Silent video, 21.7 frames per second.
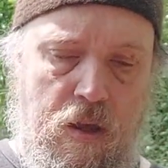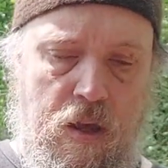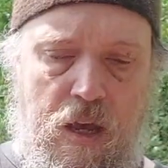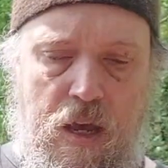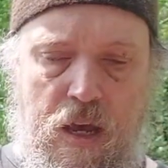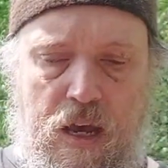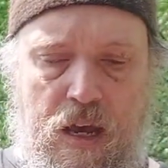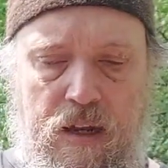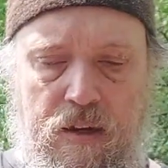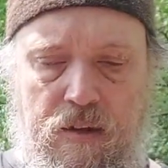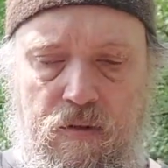
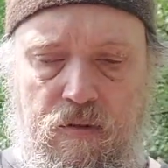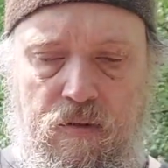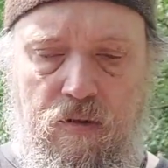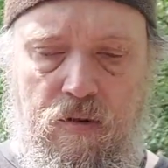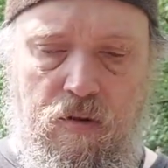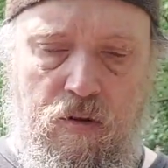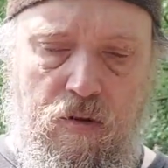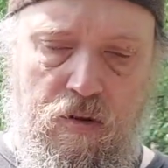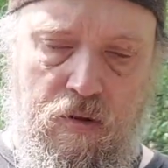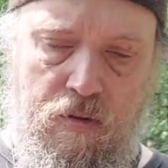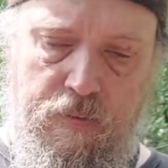
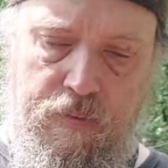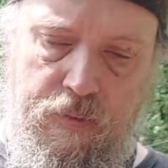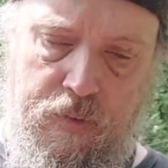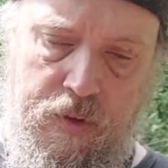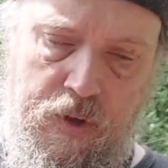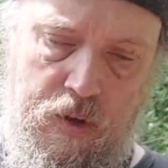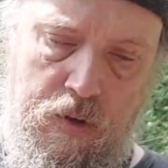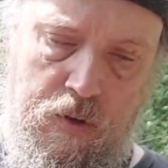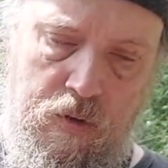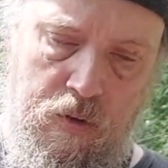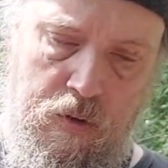and
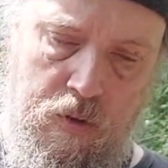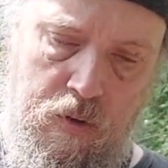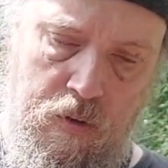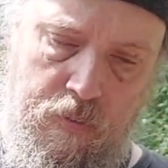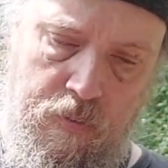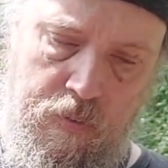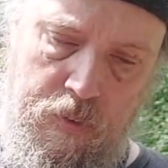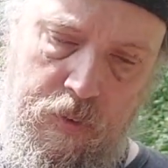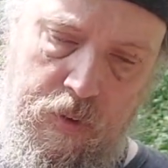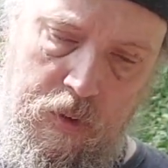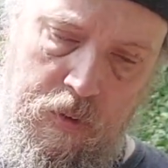
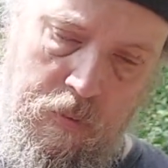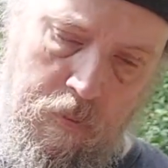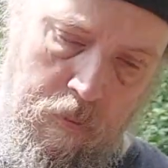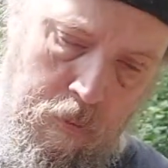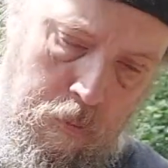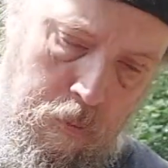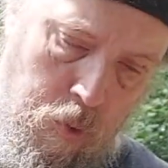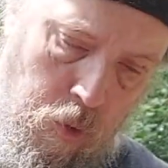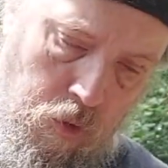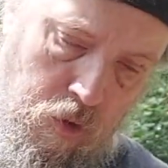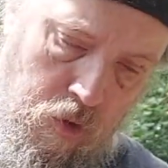
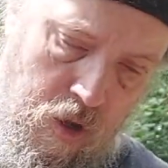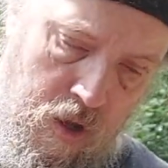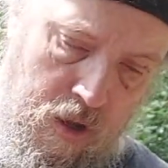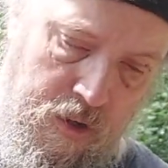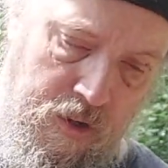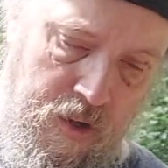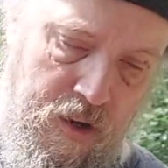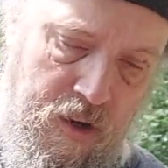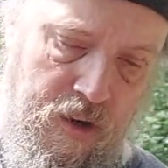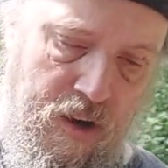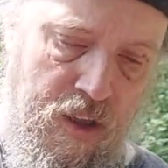put
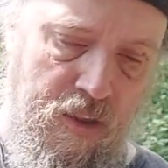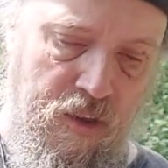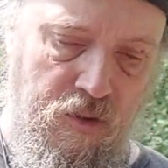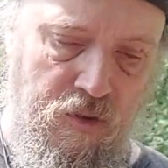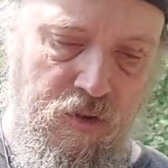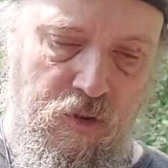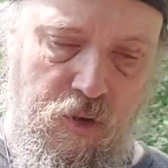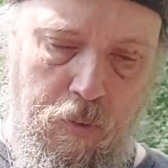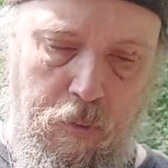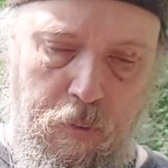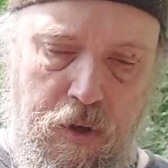on another
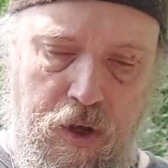stop